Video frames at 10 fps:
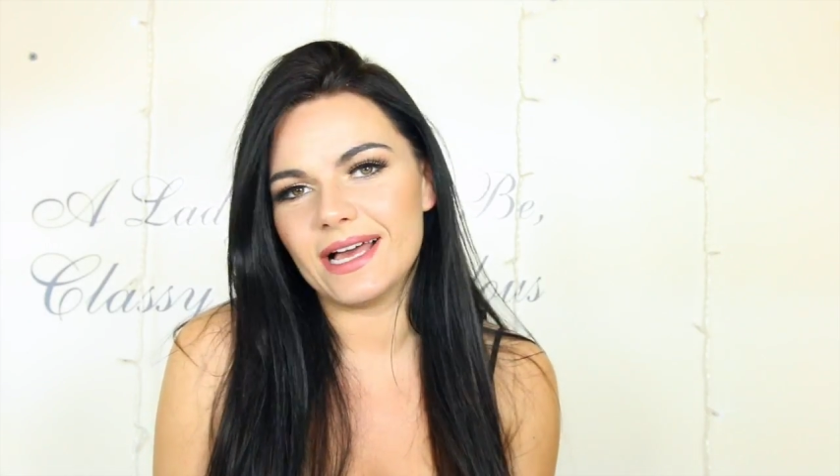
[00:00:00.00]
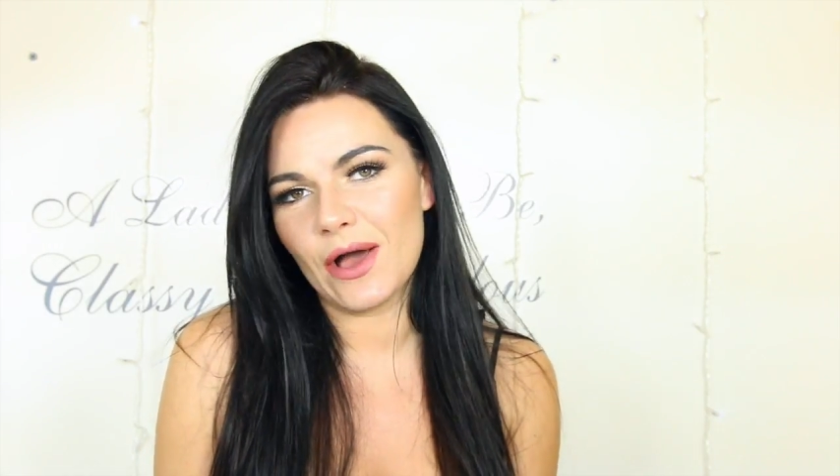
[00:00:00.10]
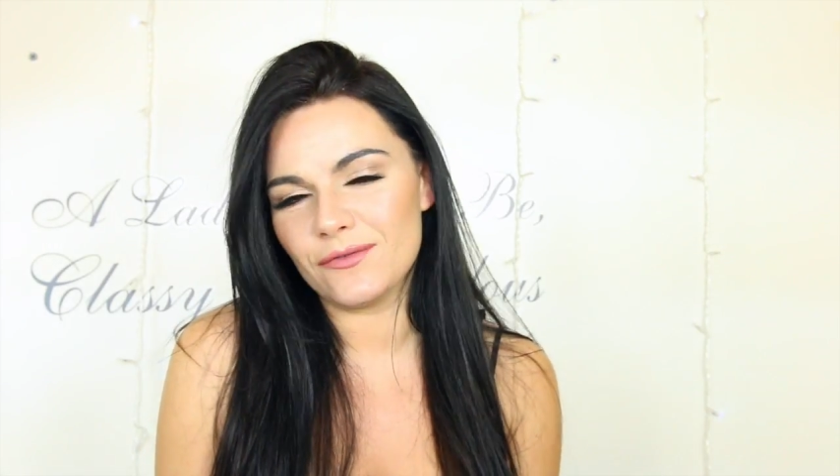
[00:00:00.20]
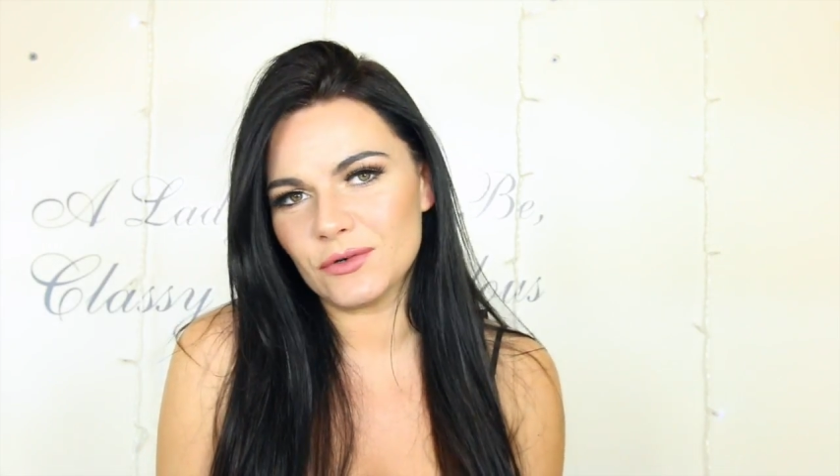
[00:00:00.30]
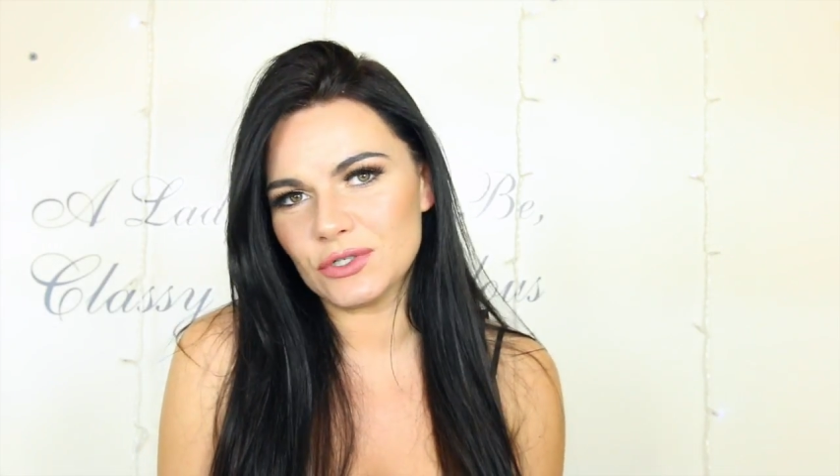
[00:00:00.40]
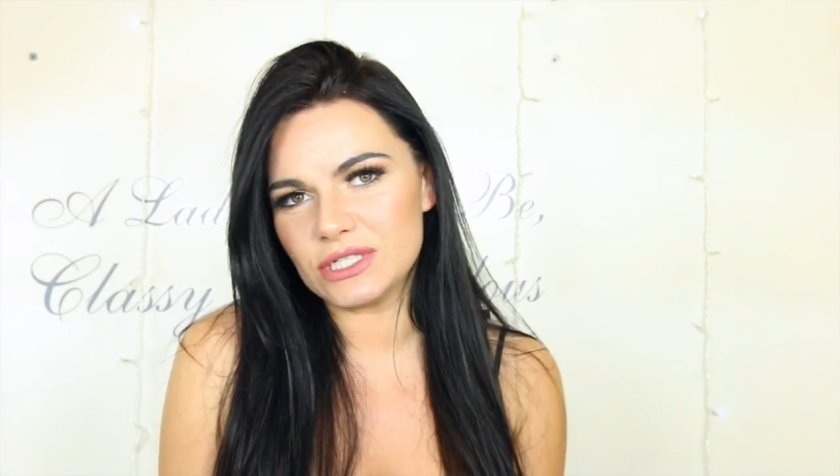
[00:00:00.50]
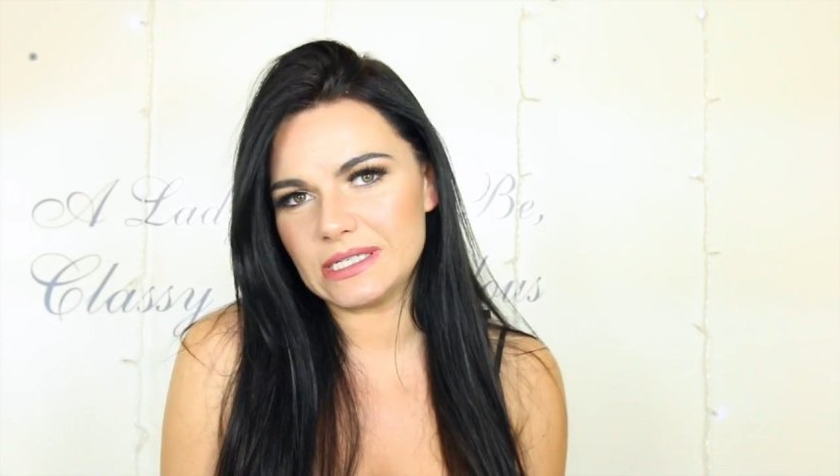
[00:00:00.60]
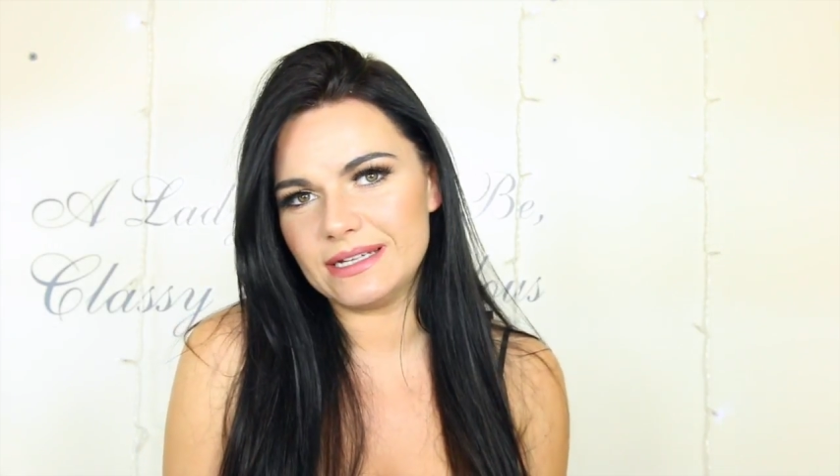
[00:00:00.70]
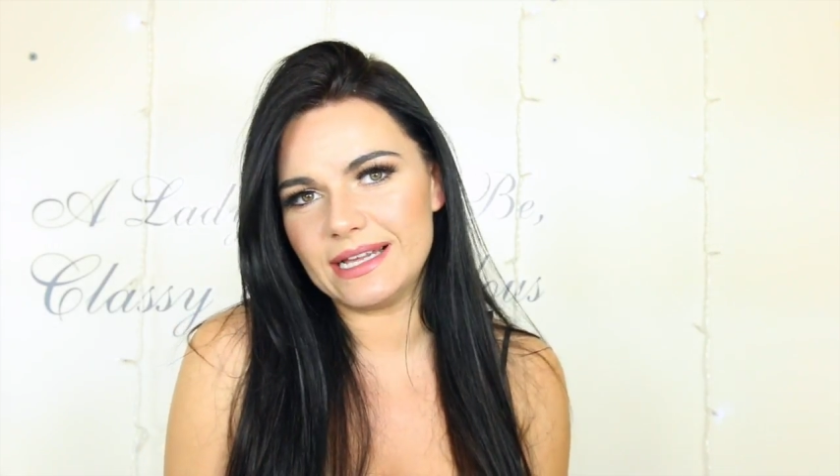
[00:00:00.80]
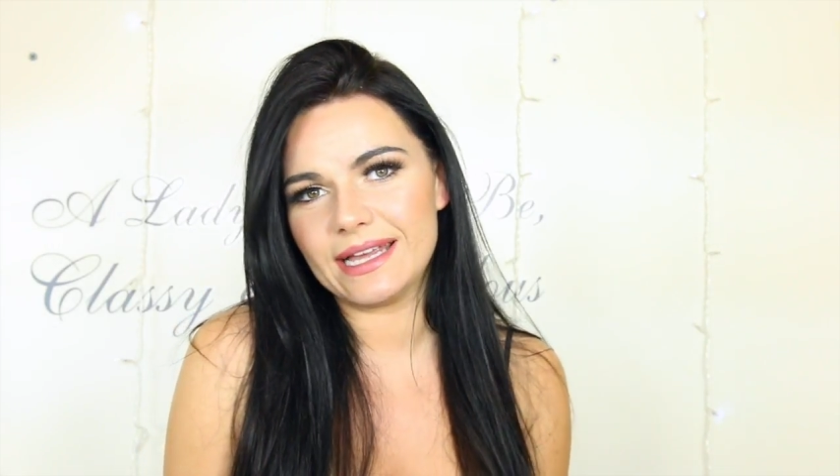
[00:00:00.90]

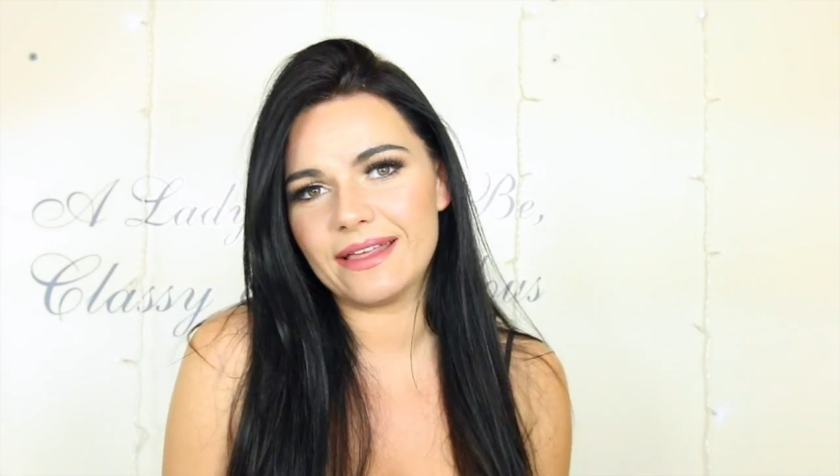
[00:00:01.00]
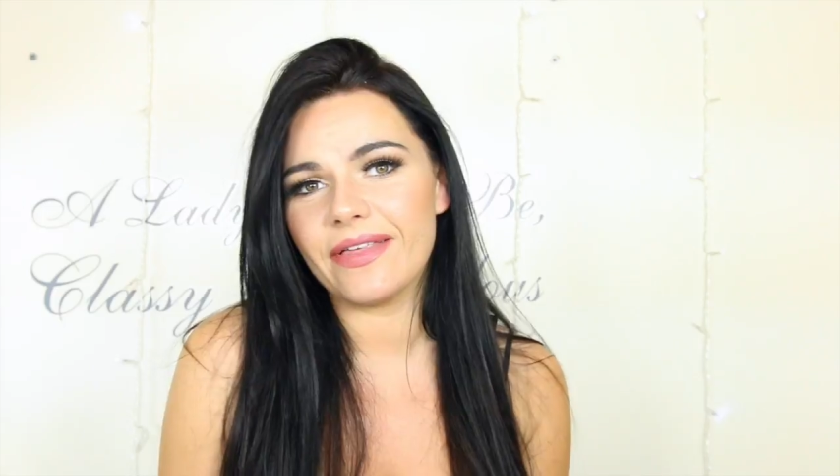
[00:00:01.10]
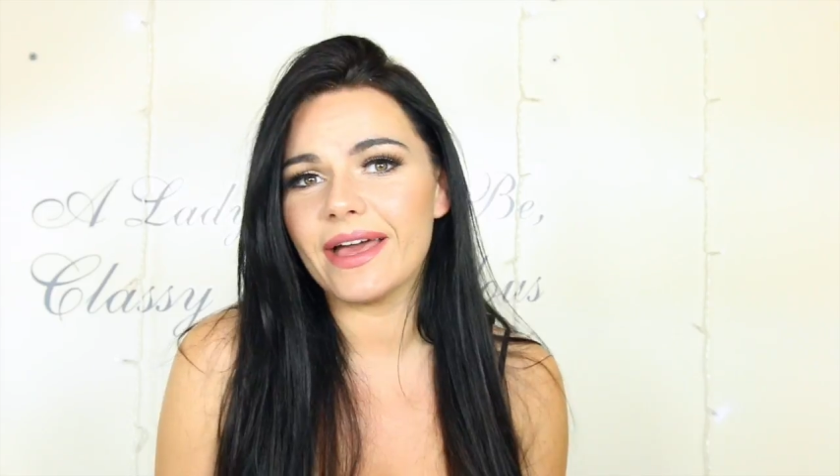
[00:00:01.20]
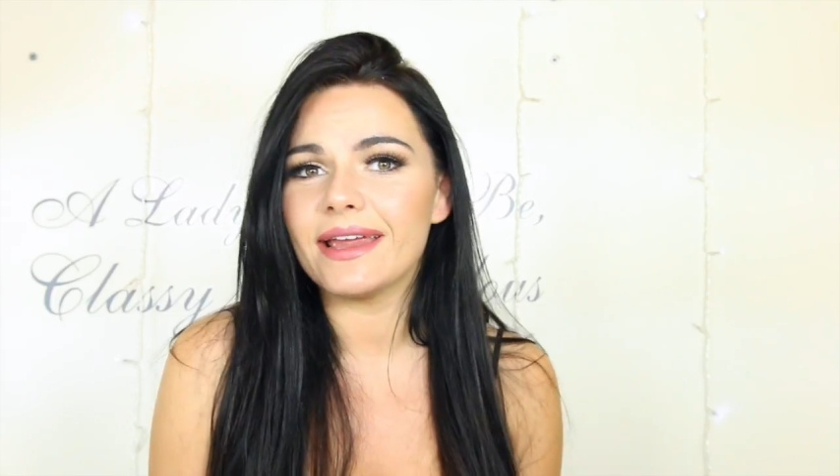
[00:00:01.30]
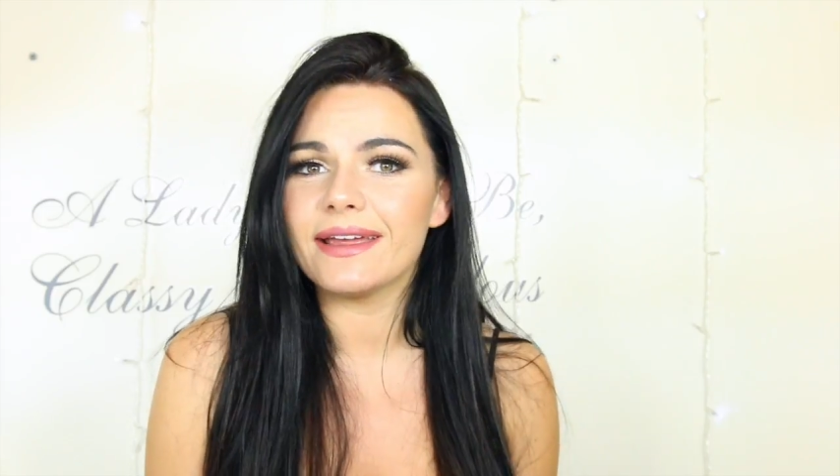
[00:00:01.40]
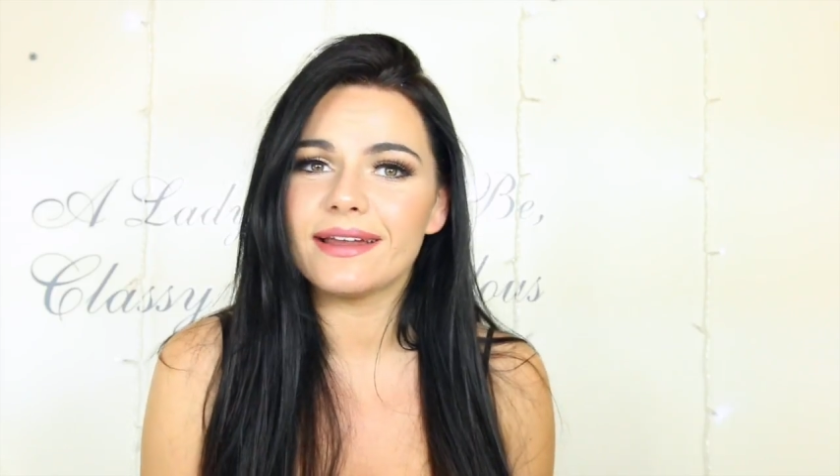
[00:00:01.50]
unfortunately, that ain't